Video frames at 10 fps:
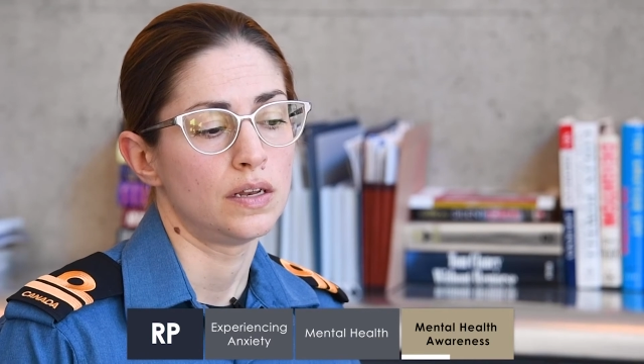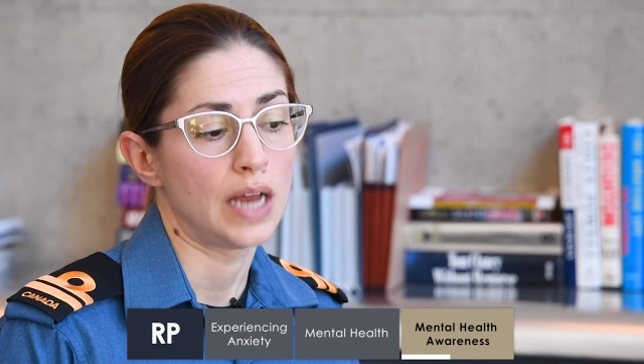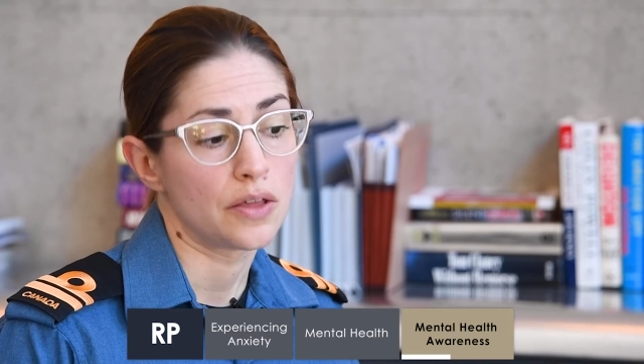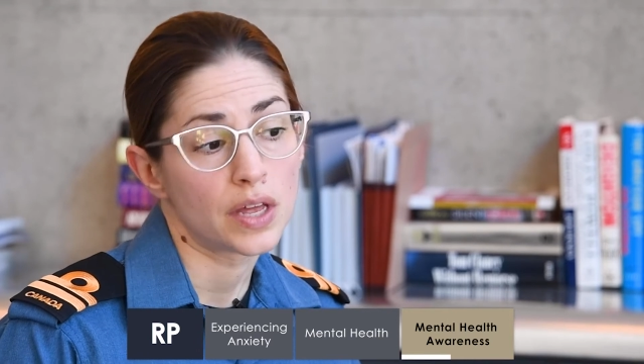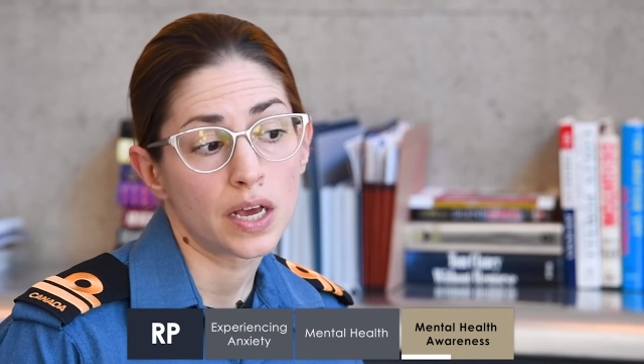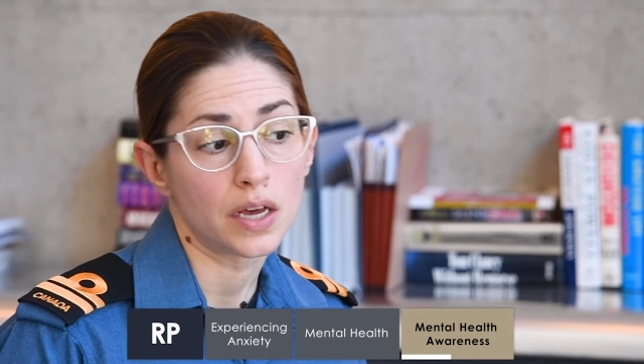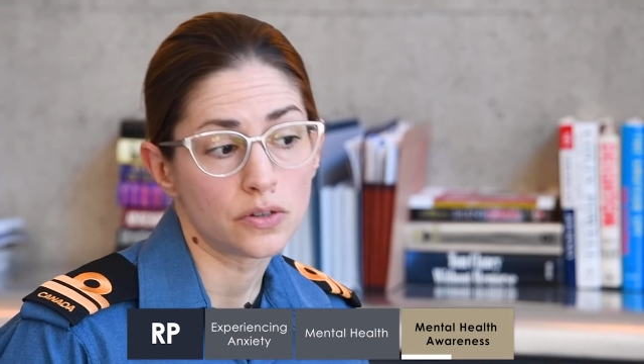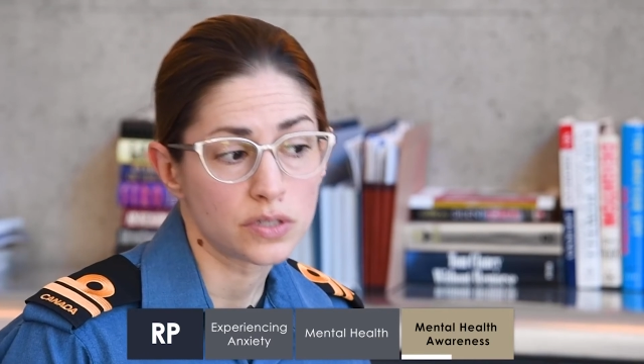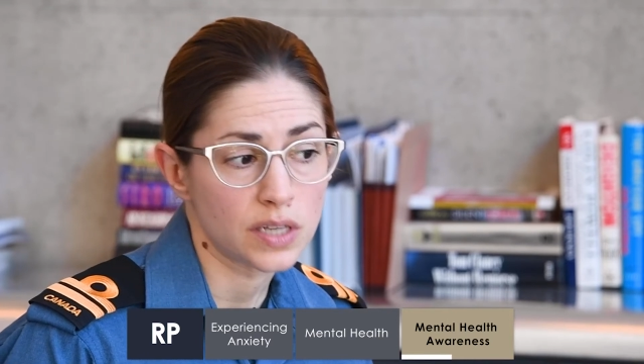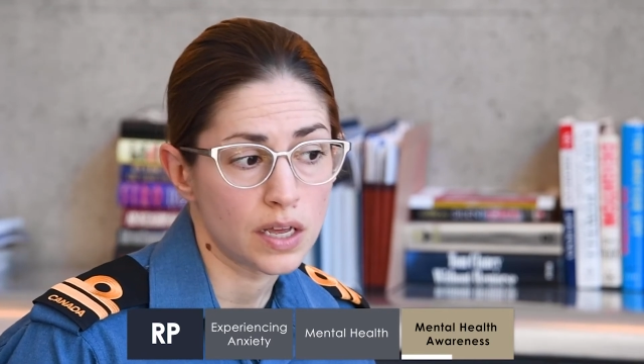Now that I
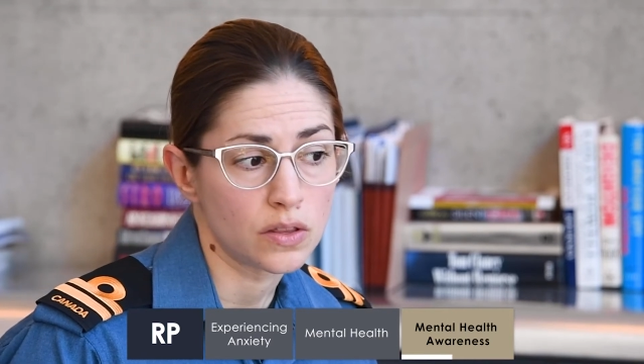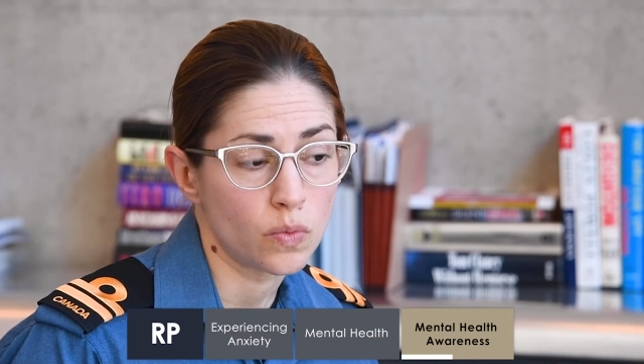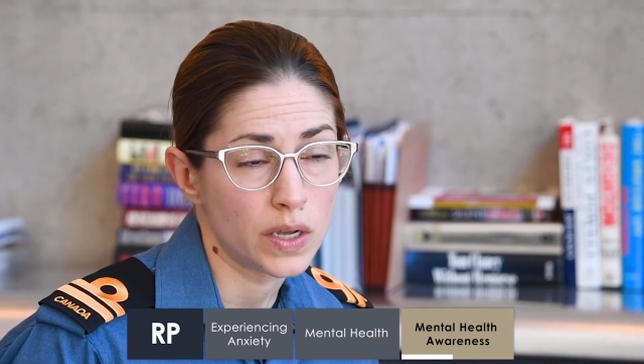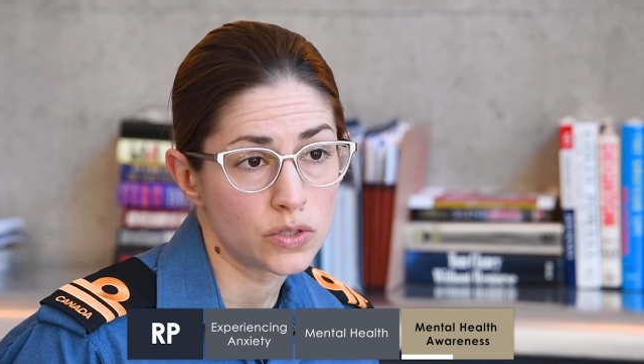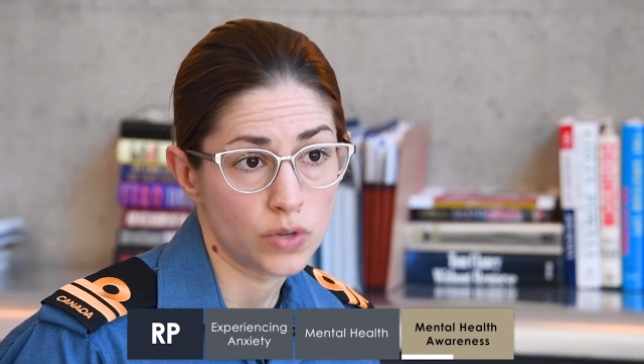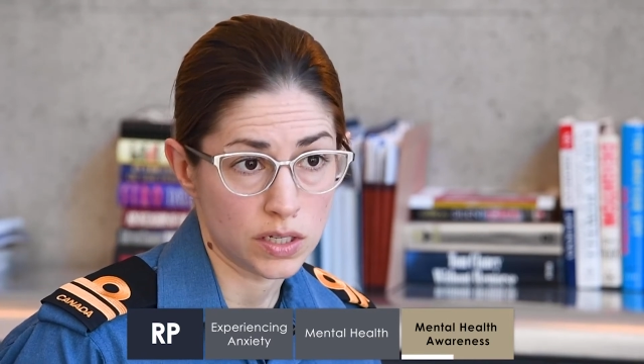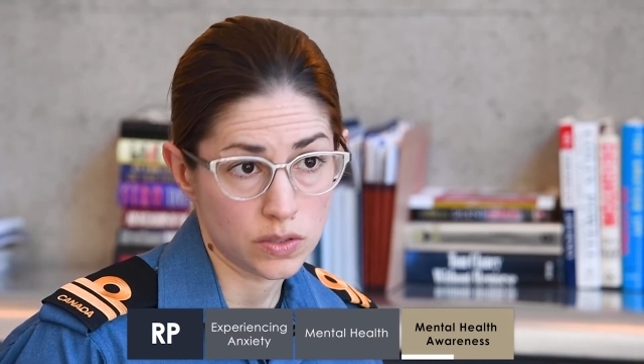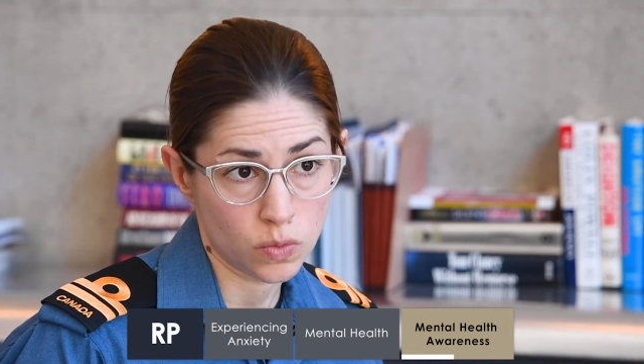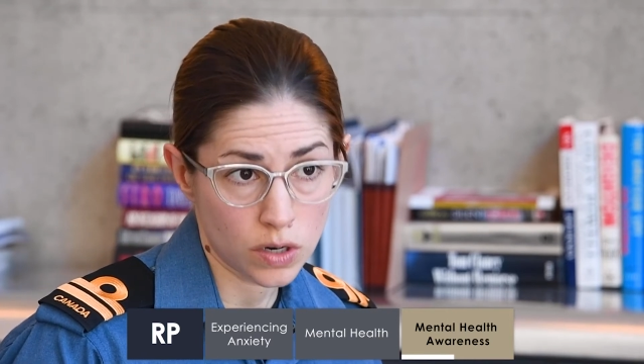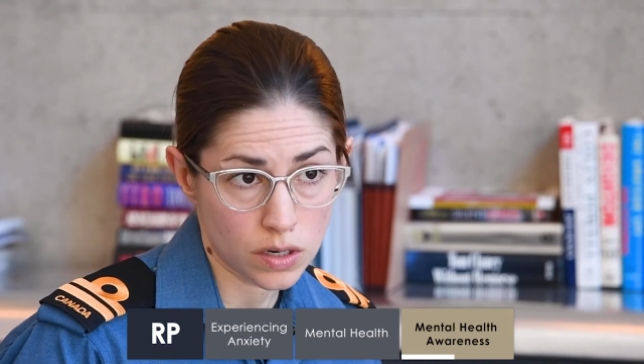understand the way
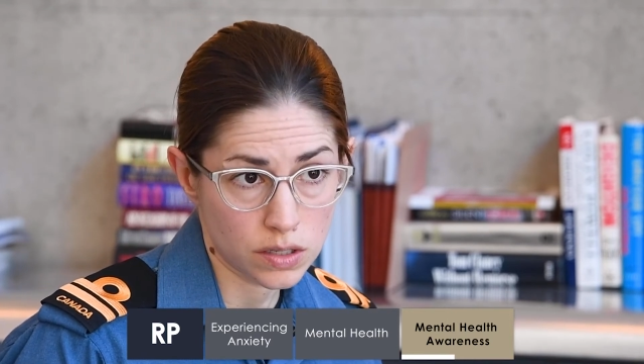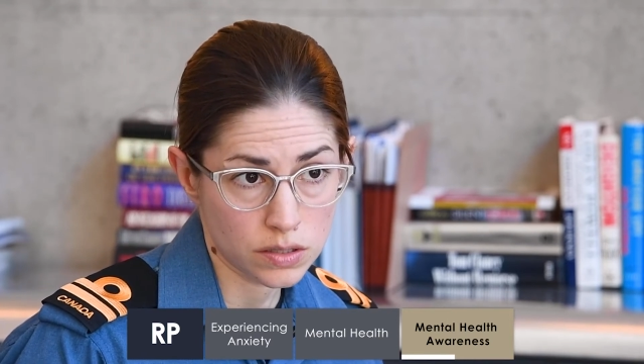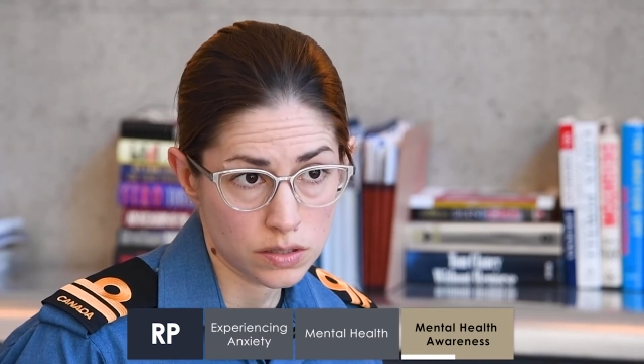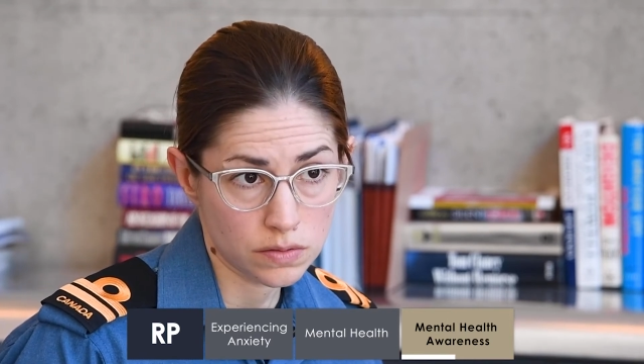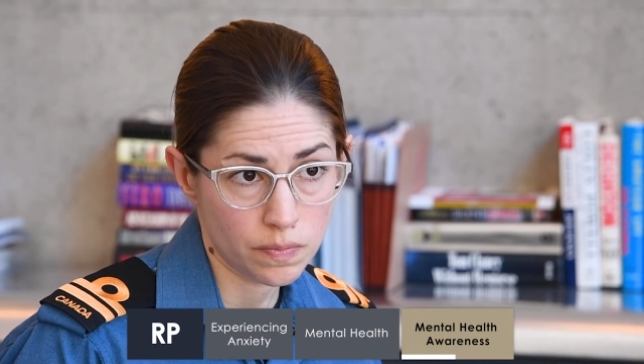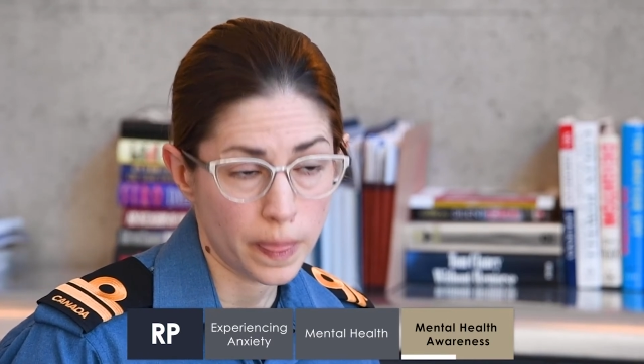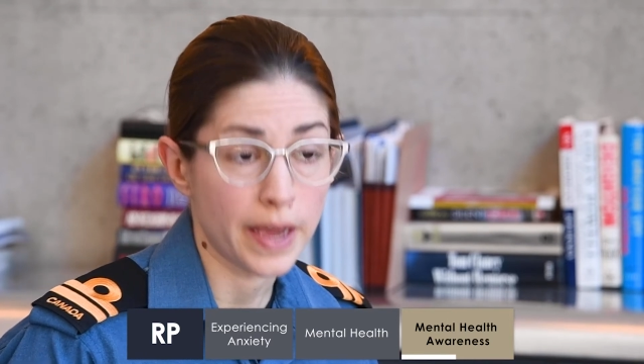stress works,